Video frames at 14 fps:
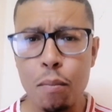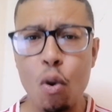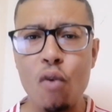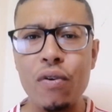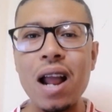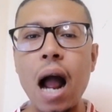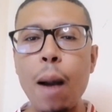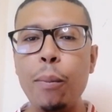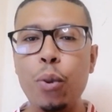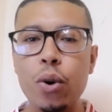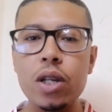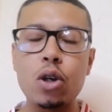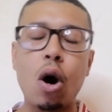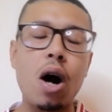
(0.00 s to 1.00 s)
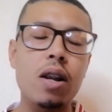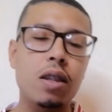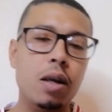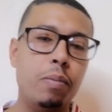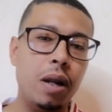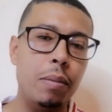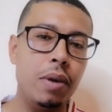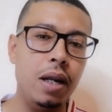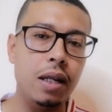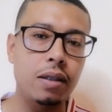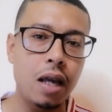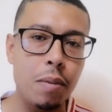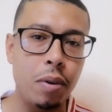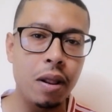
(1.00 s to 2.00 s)
moving upwards on the Premier
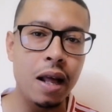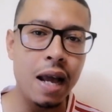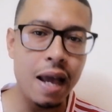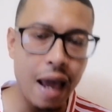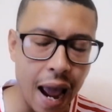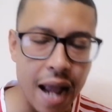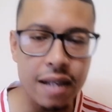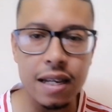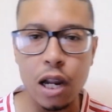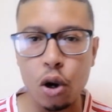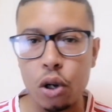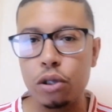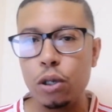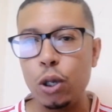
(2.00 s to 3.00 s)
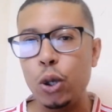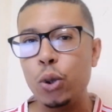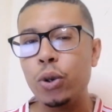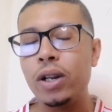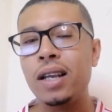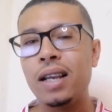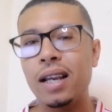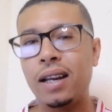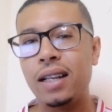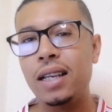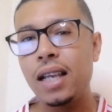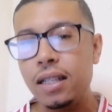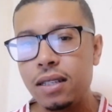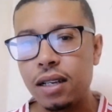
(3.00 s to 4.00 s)
League table, as I continually
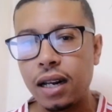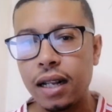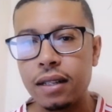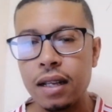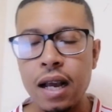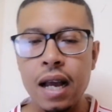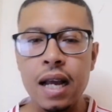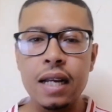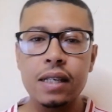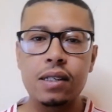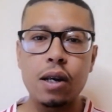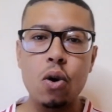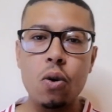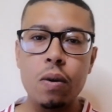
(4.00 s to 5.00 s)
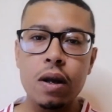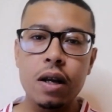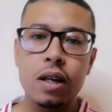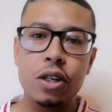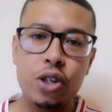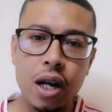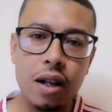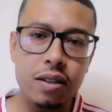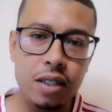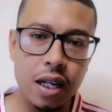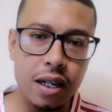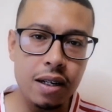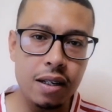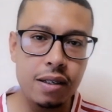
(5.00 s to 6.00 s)
reiterate. So
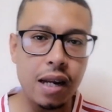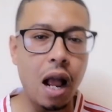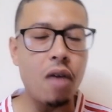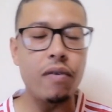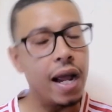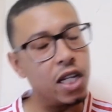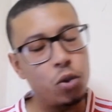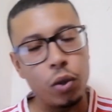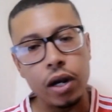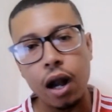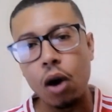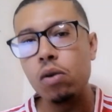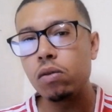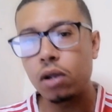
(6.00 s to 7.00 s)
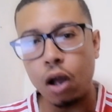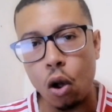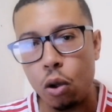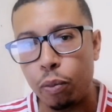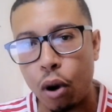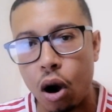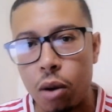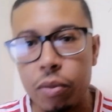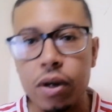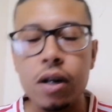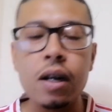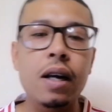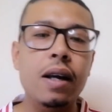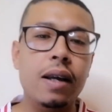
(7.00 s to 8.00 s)
Chelsea in itself, as we know, Cole
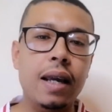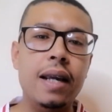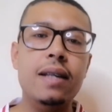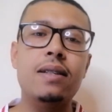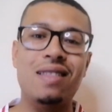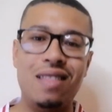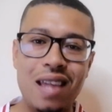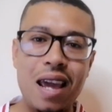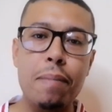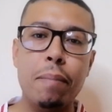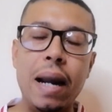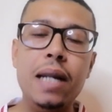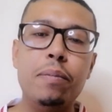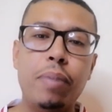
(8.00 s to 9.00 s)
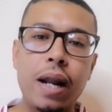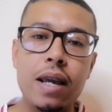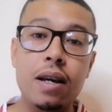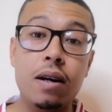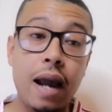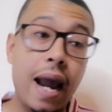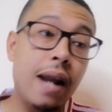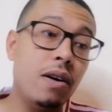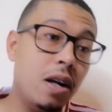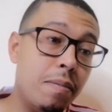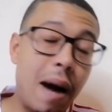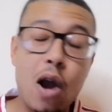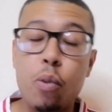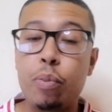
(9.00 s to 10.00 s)
Palmer is their main player
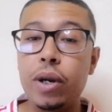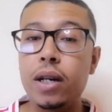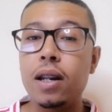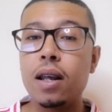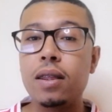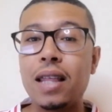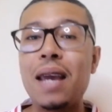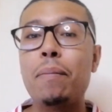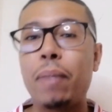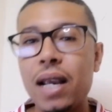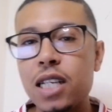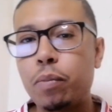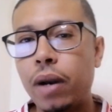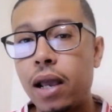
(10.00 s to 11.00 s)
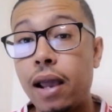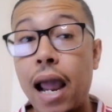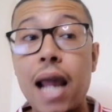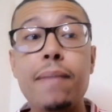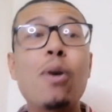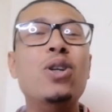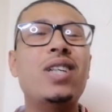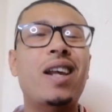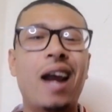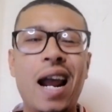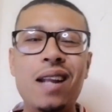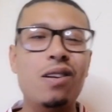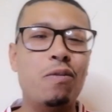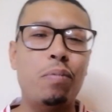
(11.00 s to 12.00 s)
and, in my opinion, their best player and most
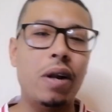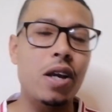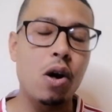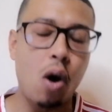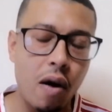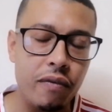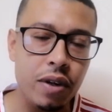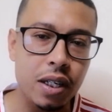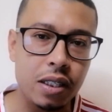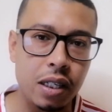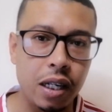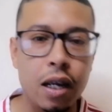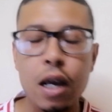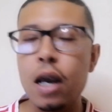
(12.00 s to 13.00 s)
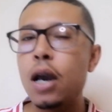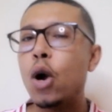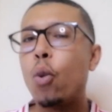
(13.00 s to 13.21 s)
creative player, obviously.